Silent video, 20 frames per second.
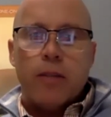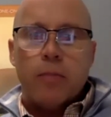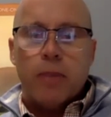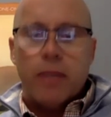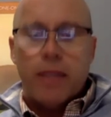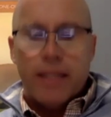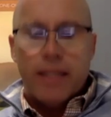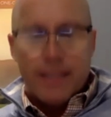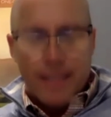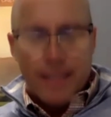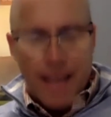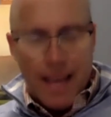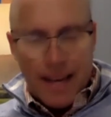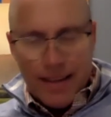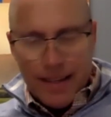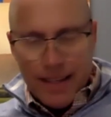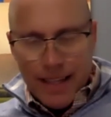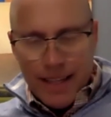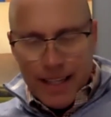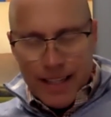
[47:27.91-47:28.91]
but it's
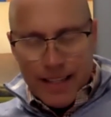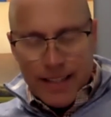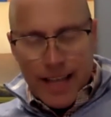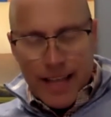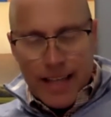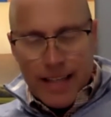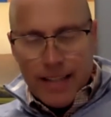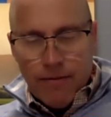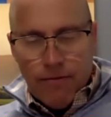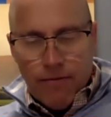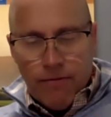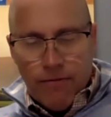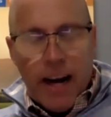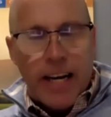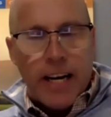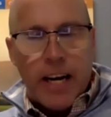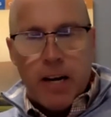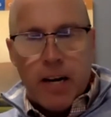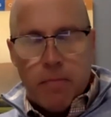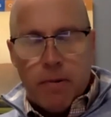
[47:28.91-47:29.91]
that
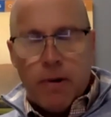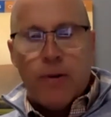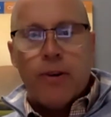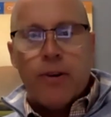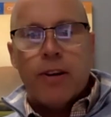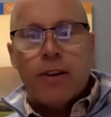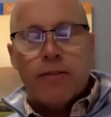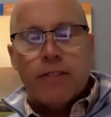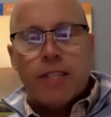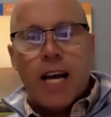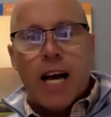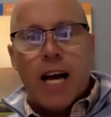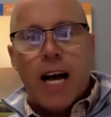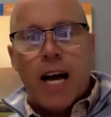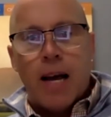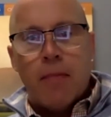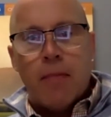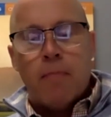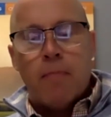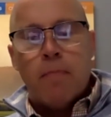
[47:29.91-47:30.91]
finite period of
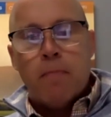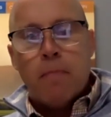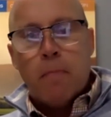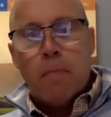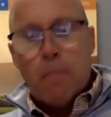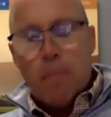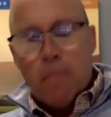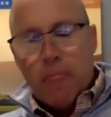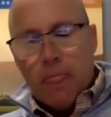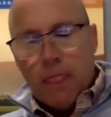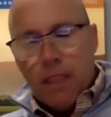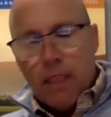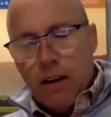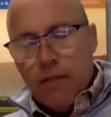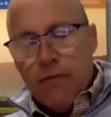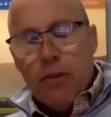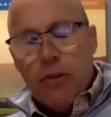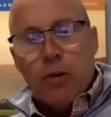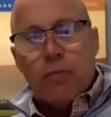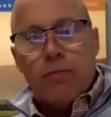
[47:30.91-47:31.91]
time
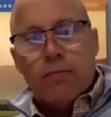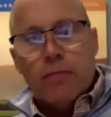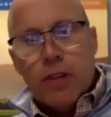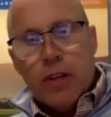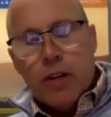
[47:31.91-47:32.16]
of the,